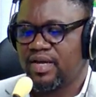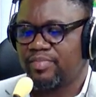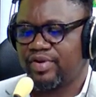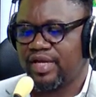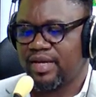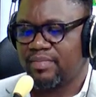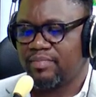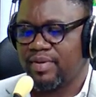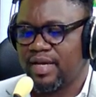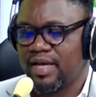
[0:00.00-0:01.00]
Bring
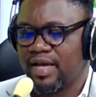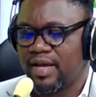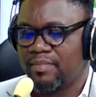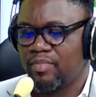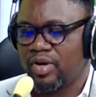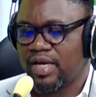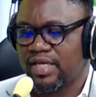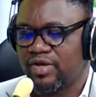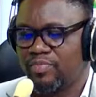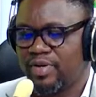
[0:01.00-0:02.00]

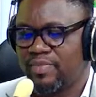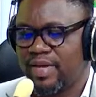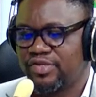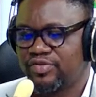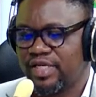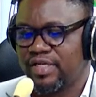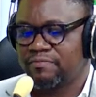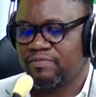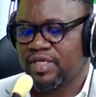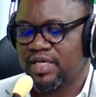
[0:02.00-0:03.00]
monarchy or parliamentary
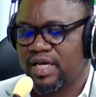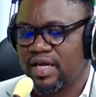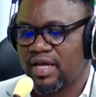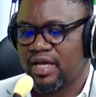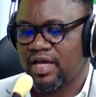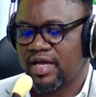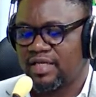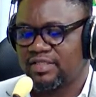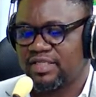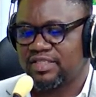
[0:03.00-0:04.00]

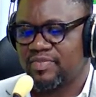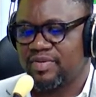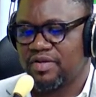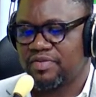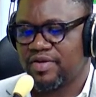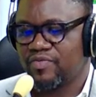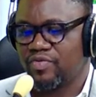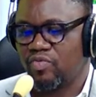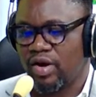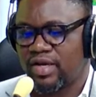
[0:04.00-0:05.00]
system, nothing will
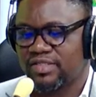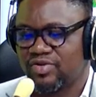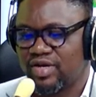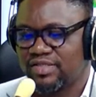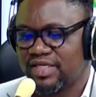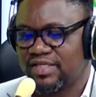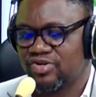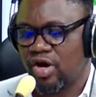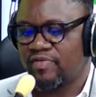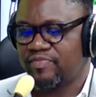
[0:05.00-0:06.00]
work as long as these
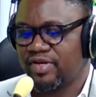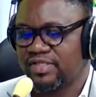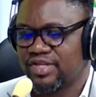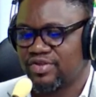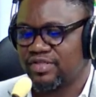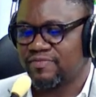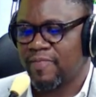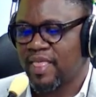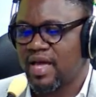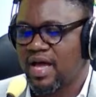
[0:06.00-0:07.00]
crop of politicians
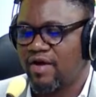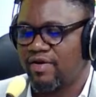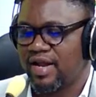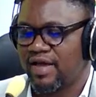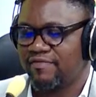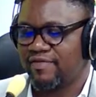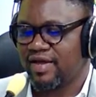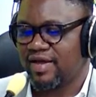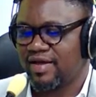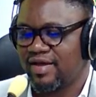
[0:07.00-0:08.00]
are alive.
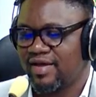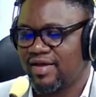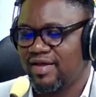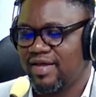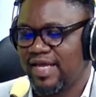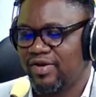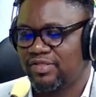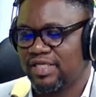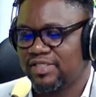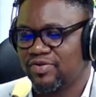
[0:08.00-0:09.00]

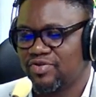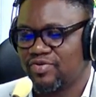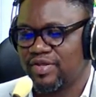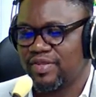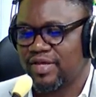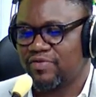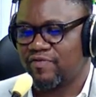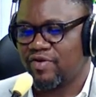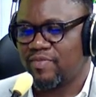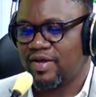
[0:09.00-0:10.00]
Innocent Inoshodi, thank you
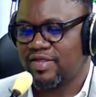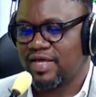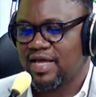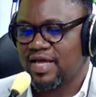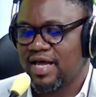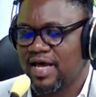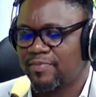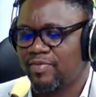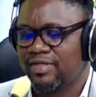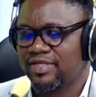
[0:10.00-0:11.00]
very much. Are the
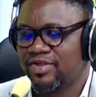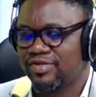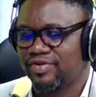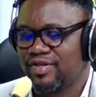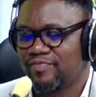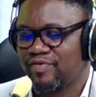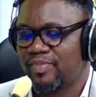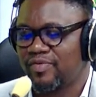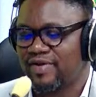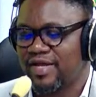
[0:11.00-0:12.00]
politicians really the
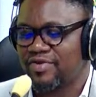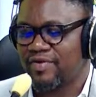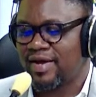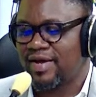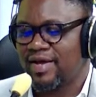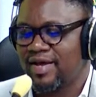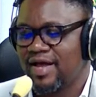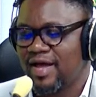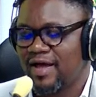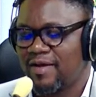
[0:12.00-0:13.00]
problem of Nigeria?
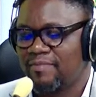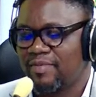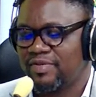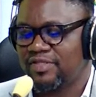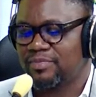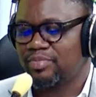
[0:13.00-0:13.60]
Mrs.